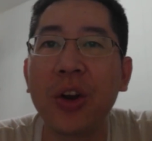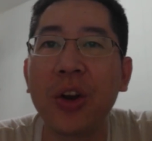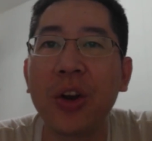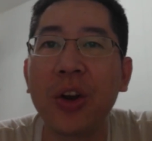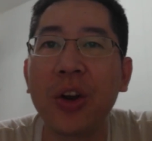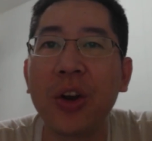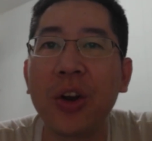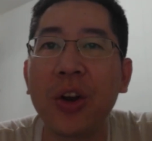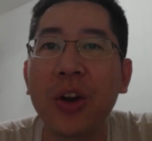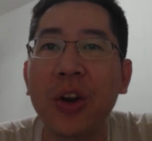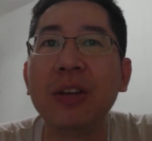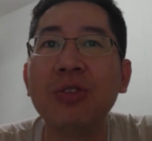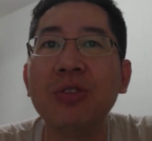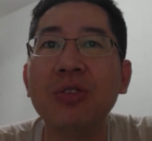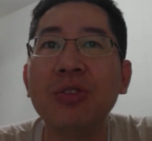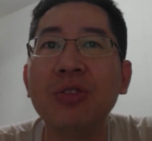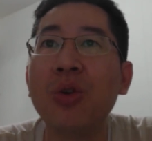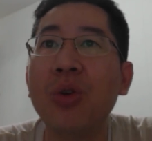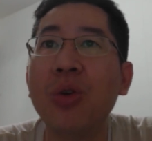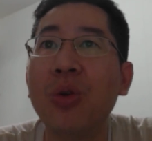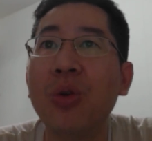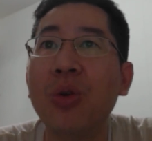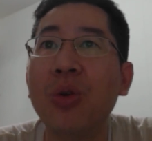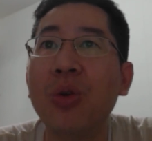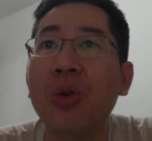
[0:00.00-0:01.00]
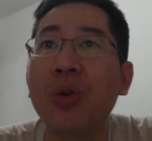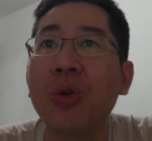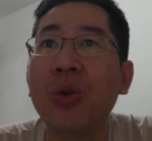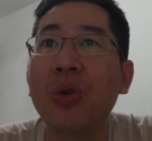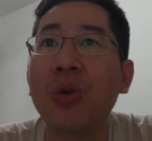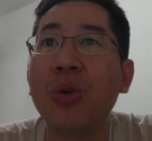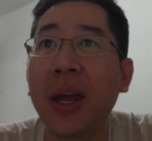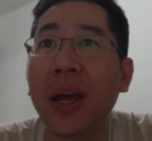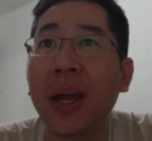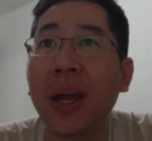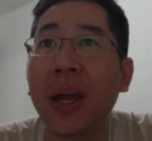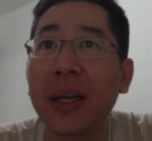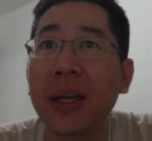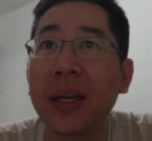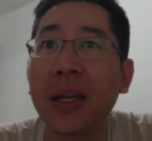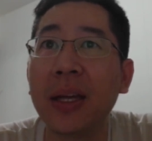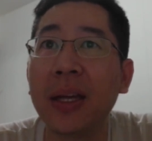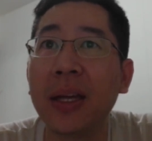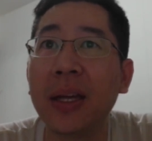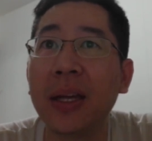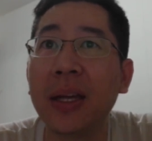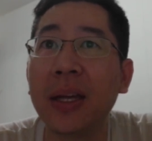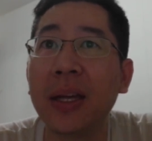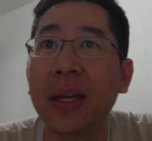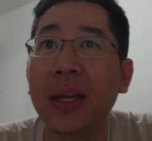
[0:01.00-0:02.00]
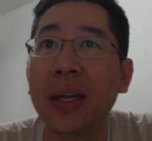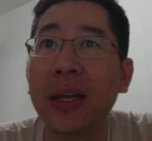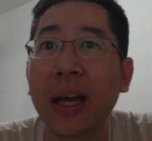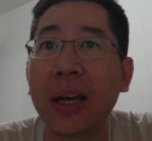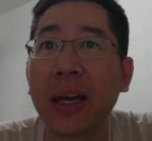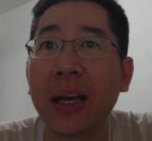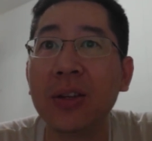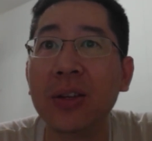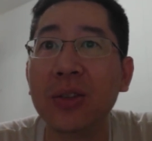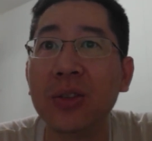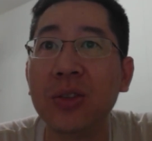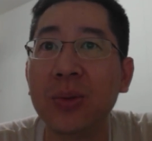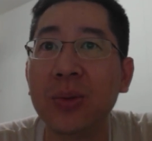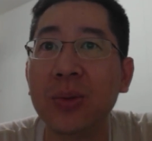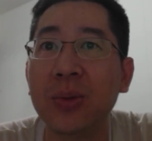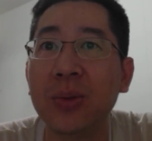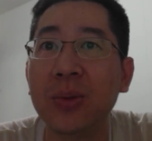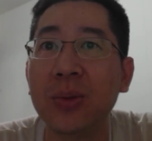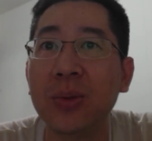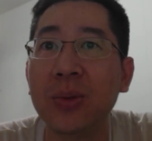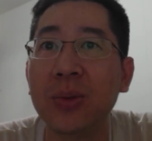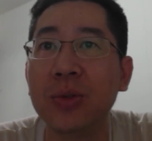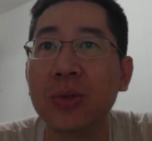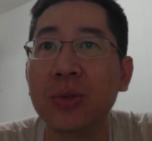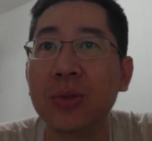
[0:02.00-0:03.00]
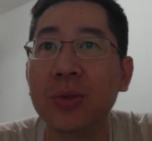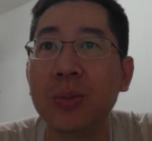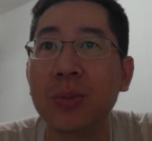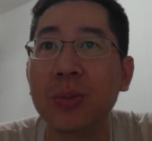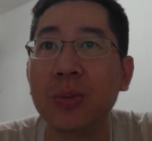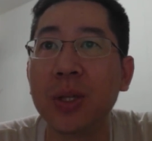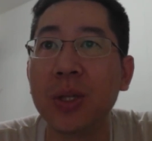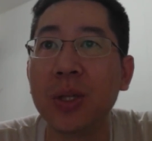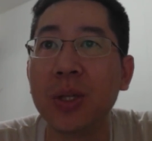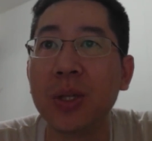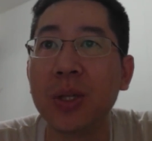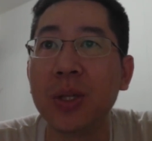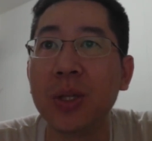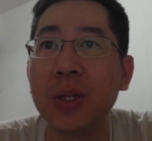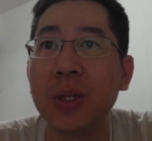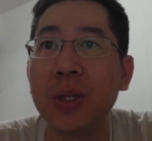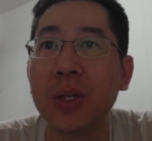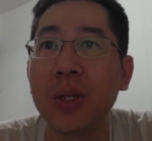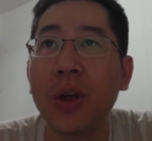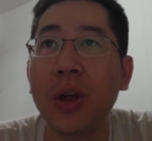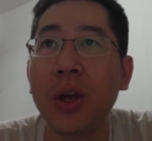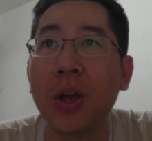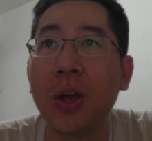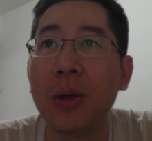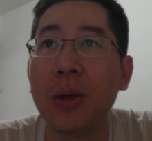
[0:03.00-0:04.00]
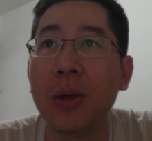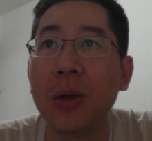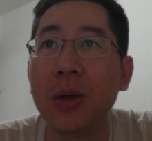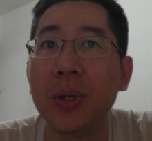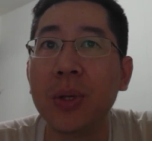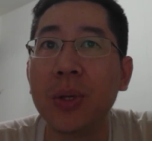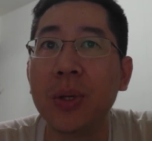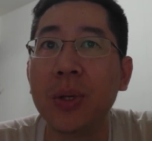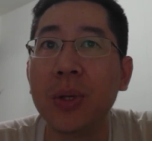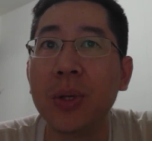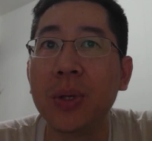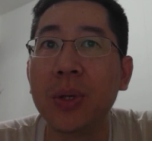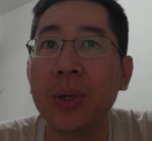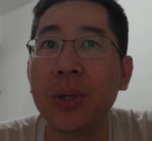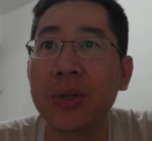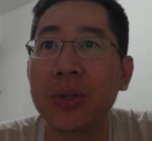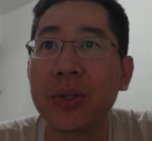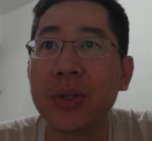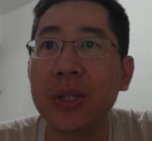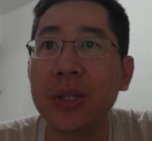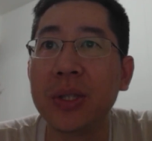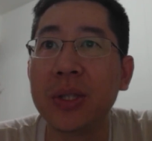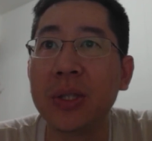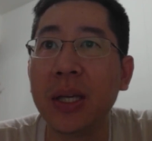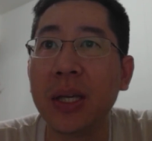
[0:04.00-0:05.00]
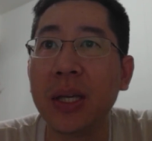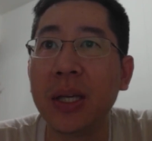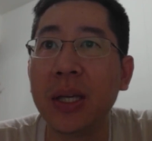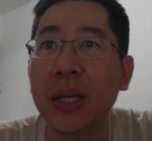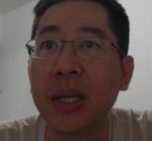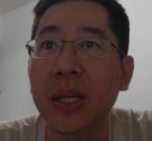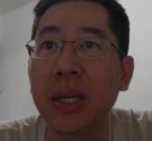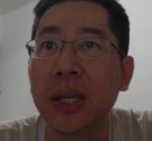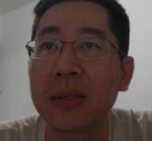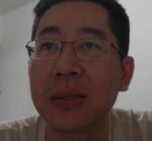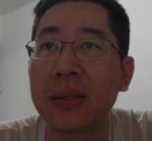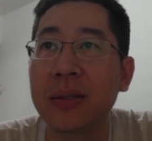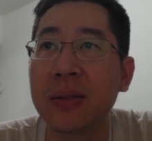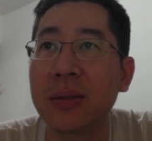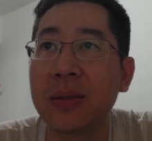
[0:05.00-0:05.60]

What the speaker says: There's no way in heck you would ever use Beast Roar because he has